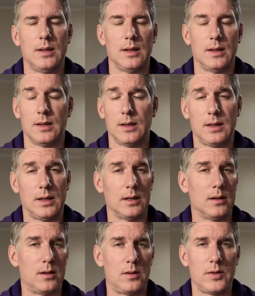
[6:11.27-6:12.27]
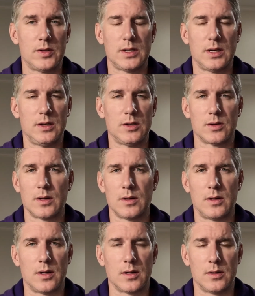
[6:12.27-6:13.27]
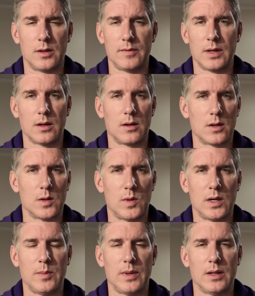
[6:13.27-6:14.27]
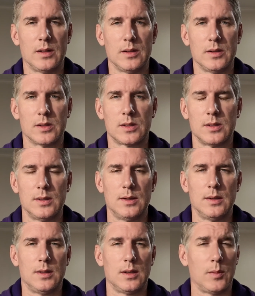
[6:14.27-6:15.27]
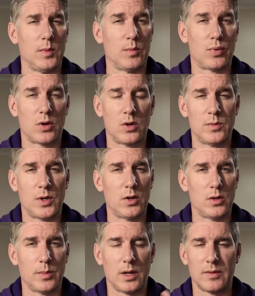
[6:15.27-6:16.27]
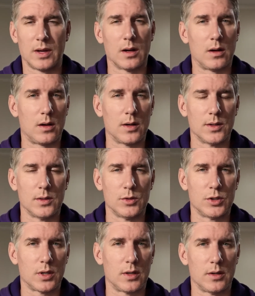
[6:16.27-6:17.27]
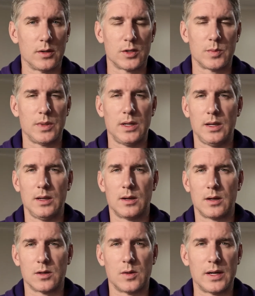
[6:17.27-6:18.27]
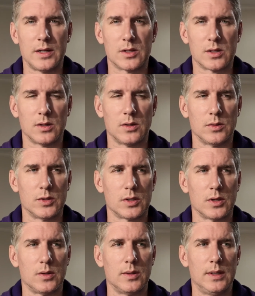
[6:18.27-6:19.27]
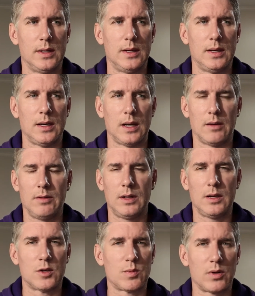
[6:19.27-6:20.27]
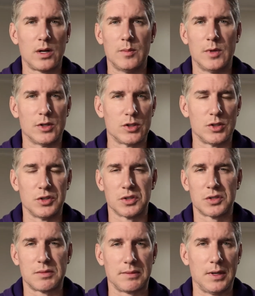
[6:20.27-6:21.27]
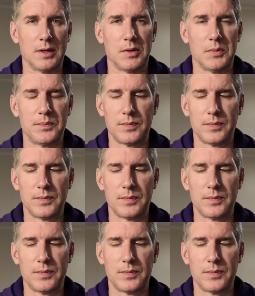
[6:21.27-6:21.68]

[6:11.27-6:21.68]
Again, all the settings are on auto. I've got auto white balance. I'm in pro mode, but I've got auto shutter speed, auto ISO. So everything's pretty much just, you know,